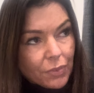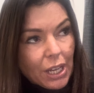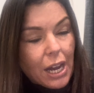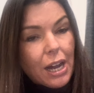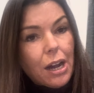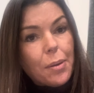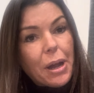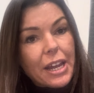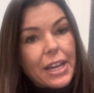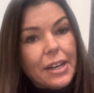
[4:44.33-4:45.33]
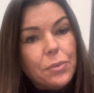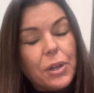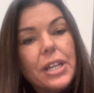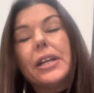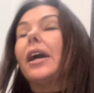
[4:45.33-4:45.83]
Again,
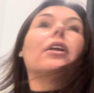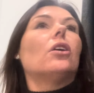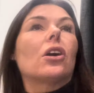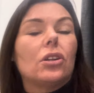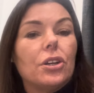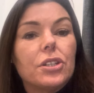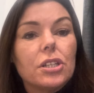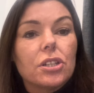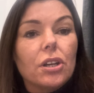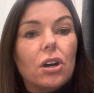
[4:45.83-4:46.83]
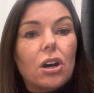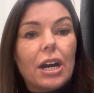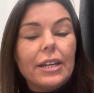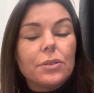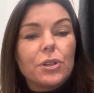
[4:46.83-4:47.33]
we can get a lot closer to the
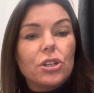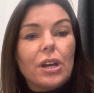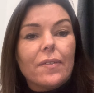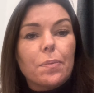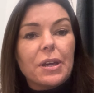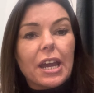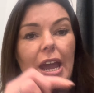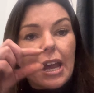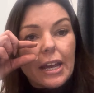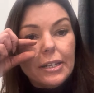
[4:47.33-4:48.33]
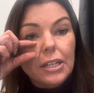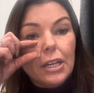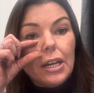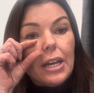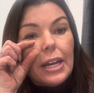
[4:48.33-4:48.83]
eyes. When you have a bigger head,
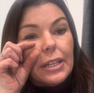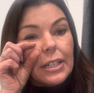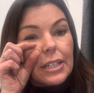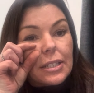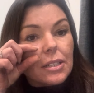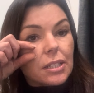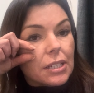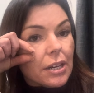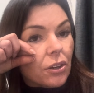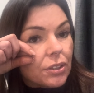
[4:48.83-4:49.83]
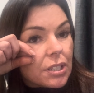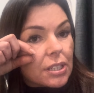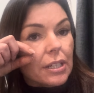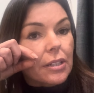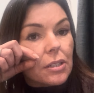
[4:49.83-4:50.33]
it doesn't sit on the
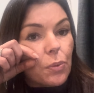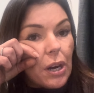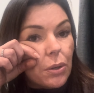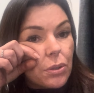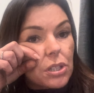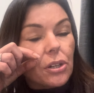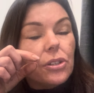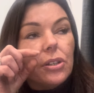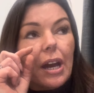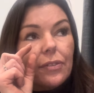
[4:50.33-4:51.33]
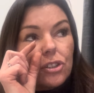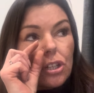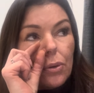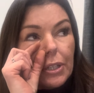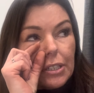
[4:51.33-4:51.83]
skin as well. So you have to
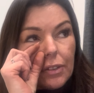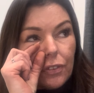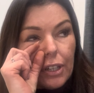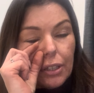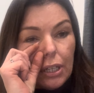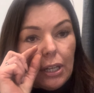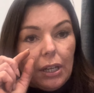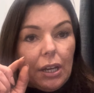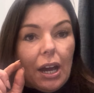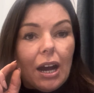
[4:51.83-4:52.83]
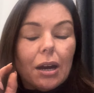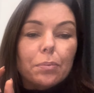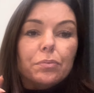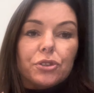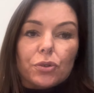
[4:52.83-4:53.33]
go in different
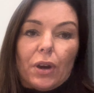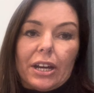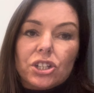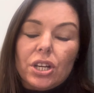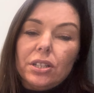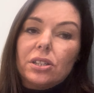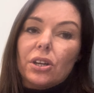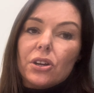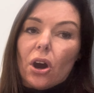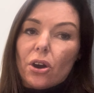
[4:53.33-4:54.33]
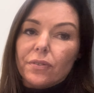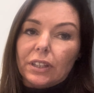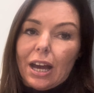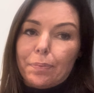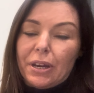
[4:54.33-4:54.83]
directions. So you're
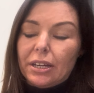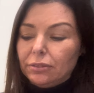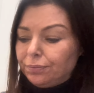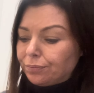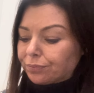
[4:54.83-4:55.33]
overlapping.